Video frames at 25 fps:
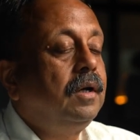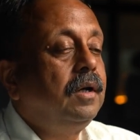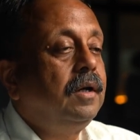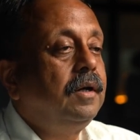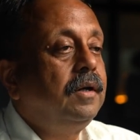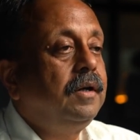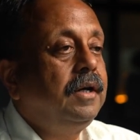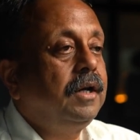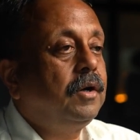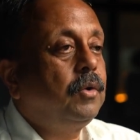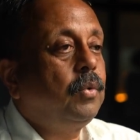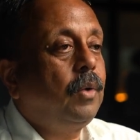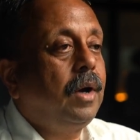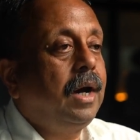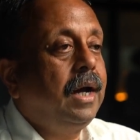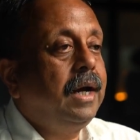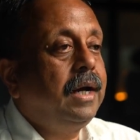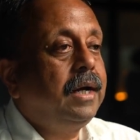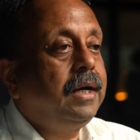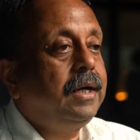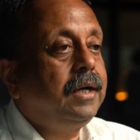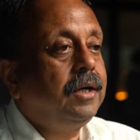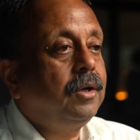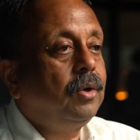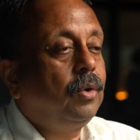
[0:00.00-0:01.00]

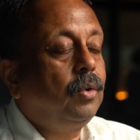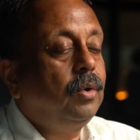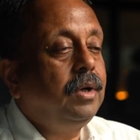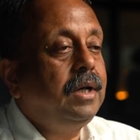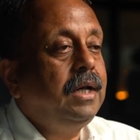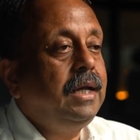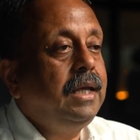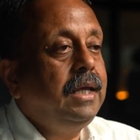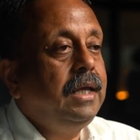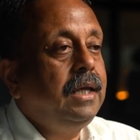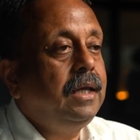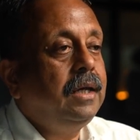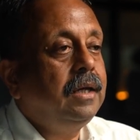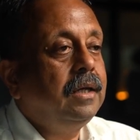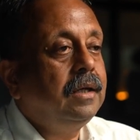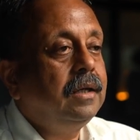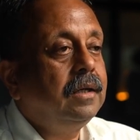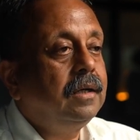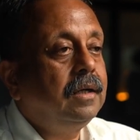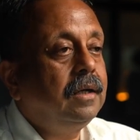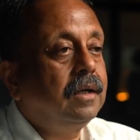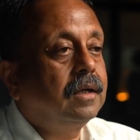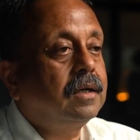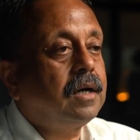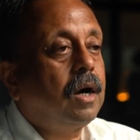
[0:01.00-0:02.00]
required only
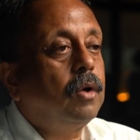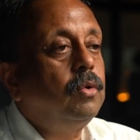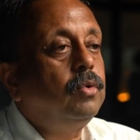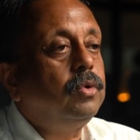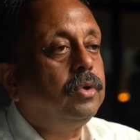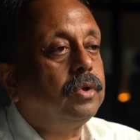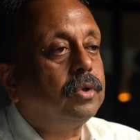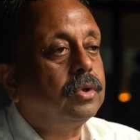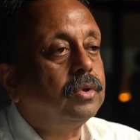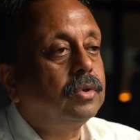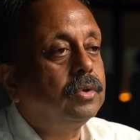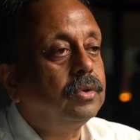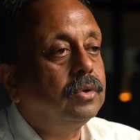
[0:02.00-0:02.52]
a count?